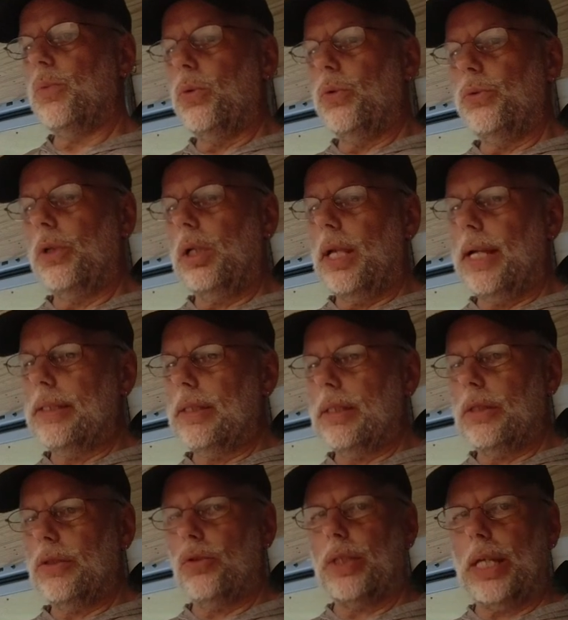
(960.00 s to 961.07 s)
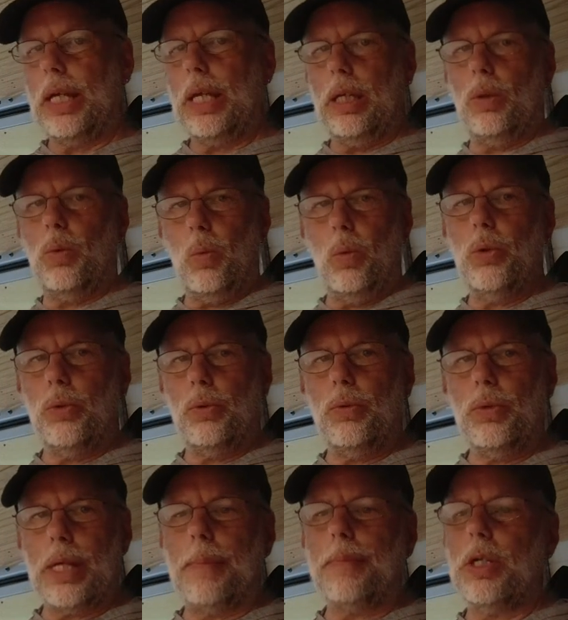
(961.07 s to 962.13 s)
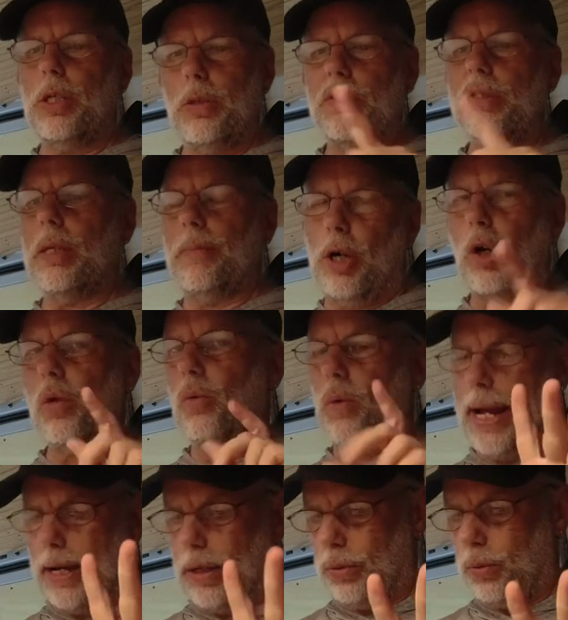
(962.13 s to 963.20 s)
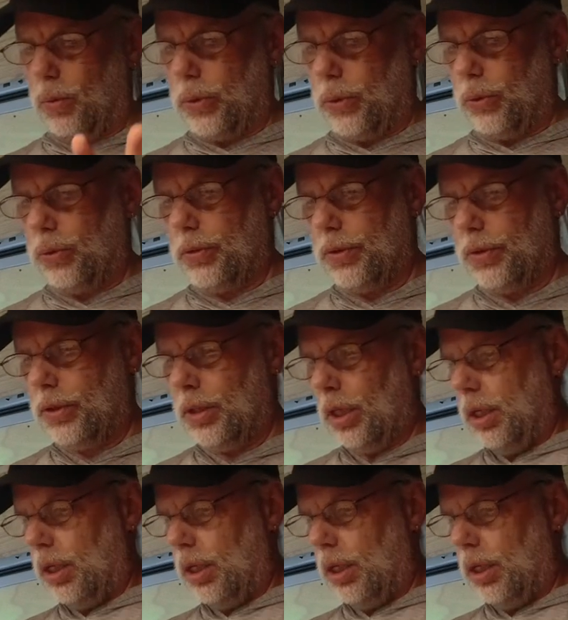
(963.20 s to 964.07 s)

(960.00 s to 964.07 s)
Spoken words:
wound cleansers in wounds. I'm going to use them around wounds.